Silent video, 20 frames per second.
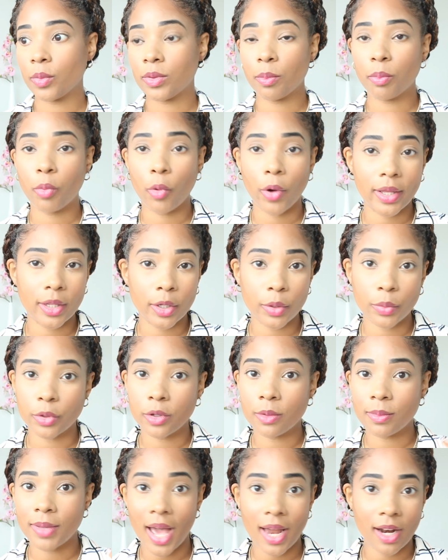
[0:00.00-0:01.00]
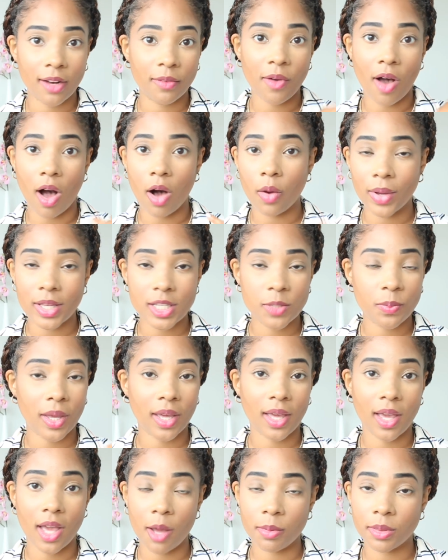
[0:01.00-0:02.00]
the boiler room kind of always
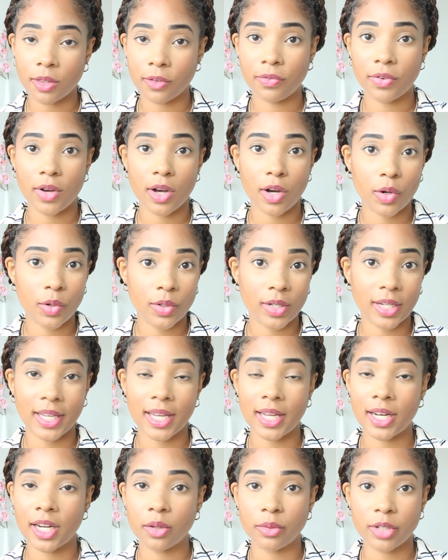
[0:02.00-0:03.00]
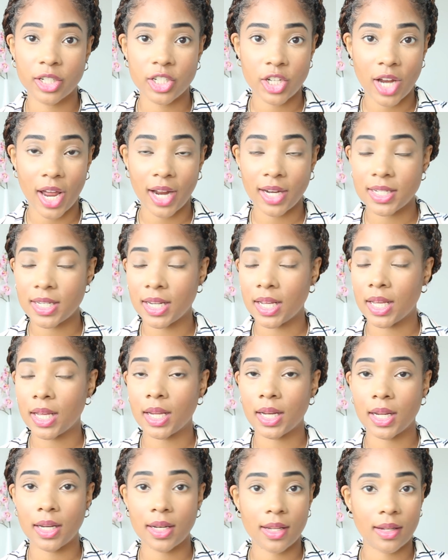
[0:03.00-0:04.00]
picking up the phone and getting
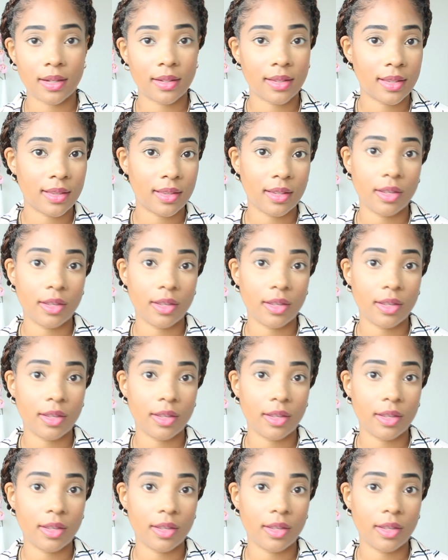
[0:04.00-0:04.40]
rejected, and,